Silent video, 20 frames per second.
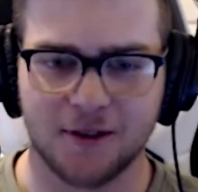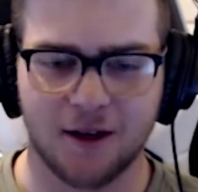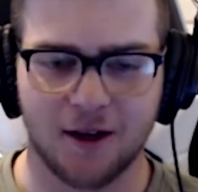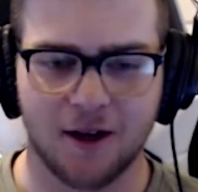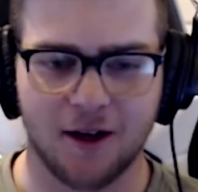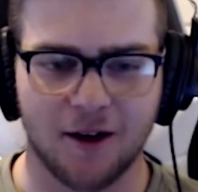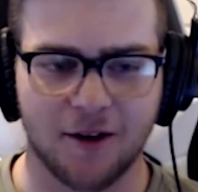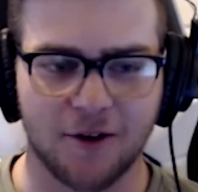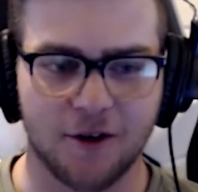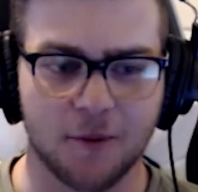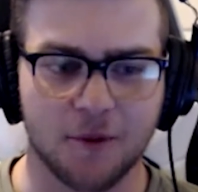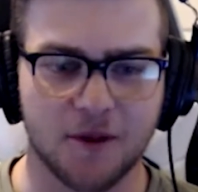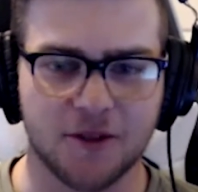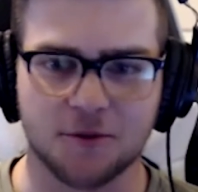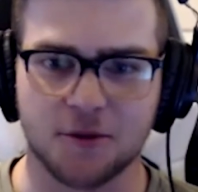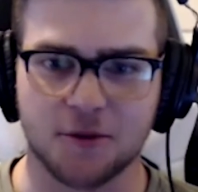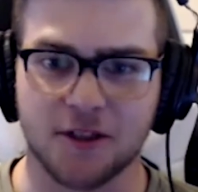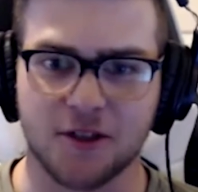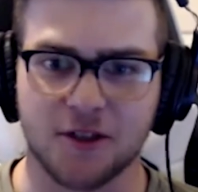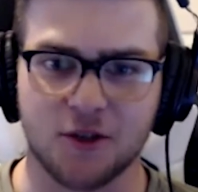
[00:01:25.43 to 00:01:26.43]
nobody's
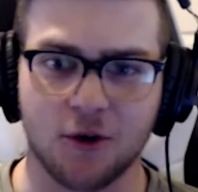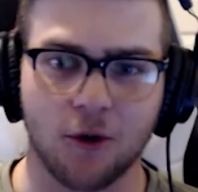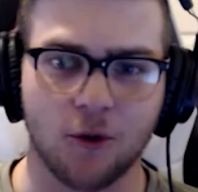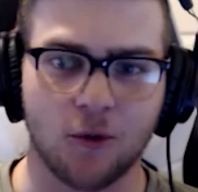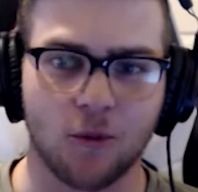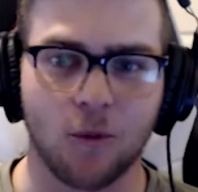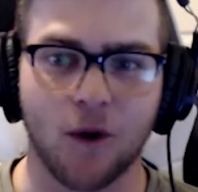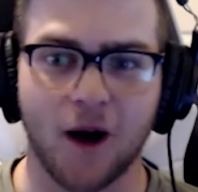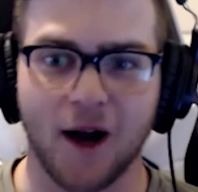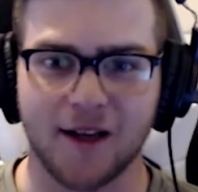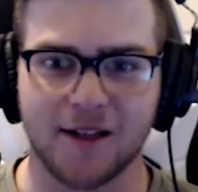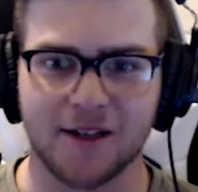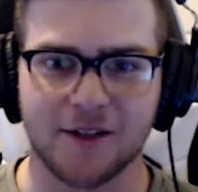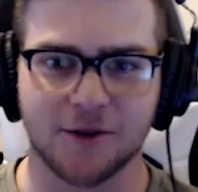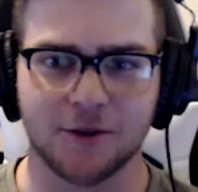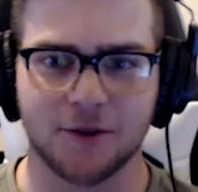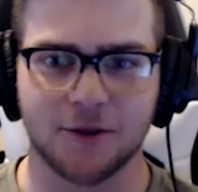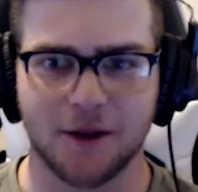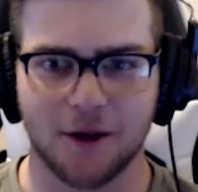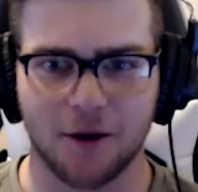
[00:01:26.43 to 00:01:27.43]
really told why to
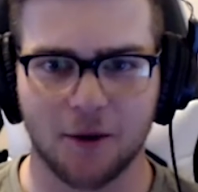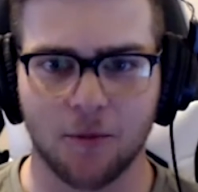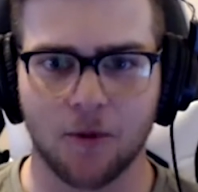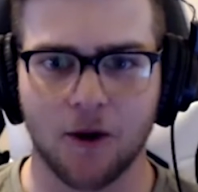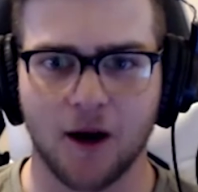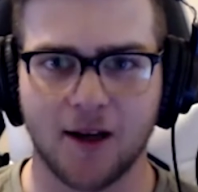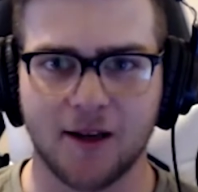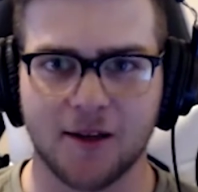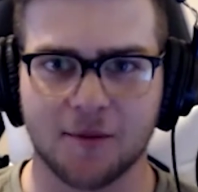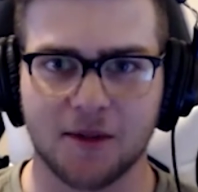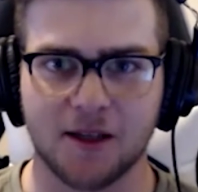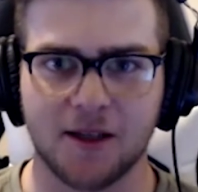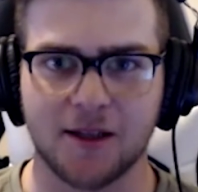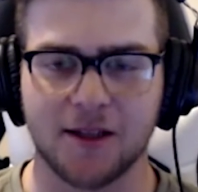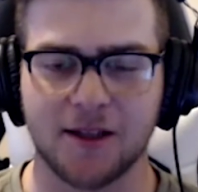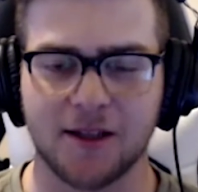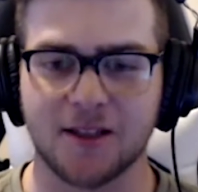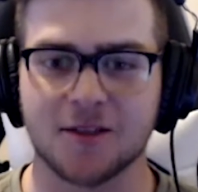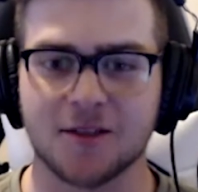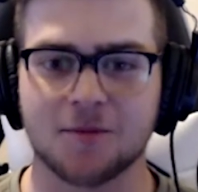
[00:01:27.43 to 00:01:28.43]
do it or why to
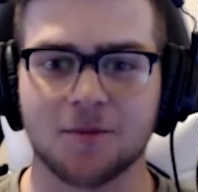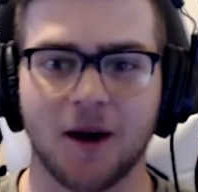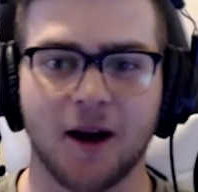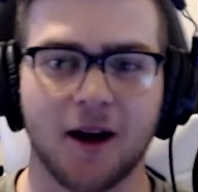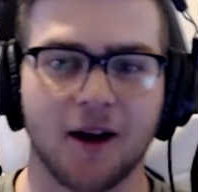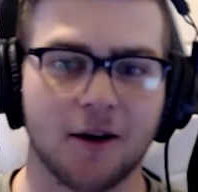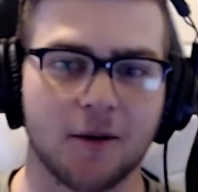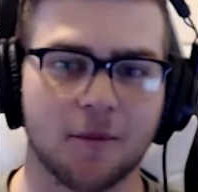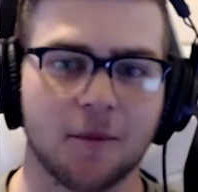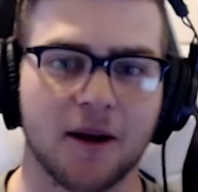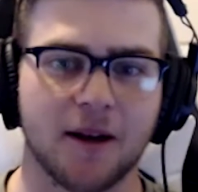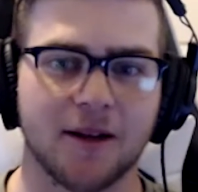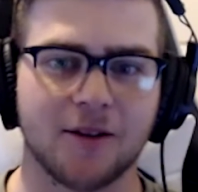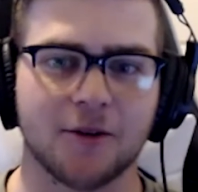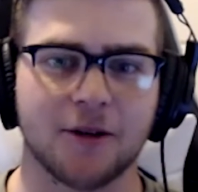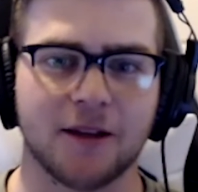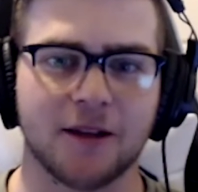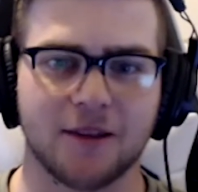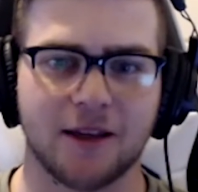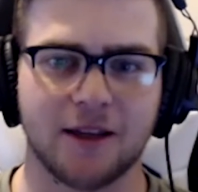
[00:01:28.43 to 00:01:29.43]
be inspired by
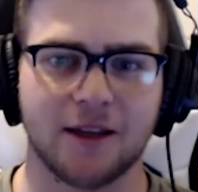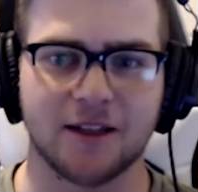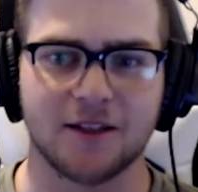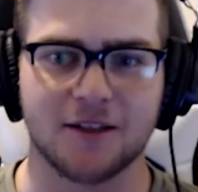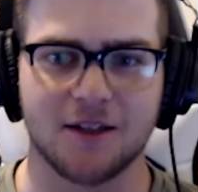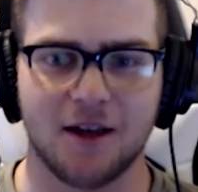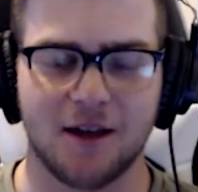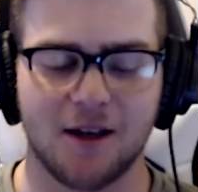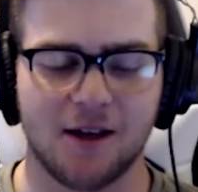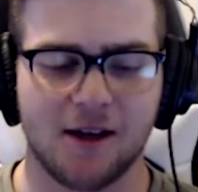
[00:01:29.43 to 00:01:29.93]
doing things.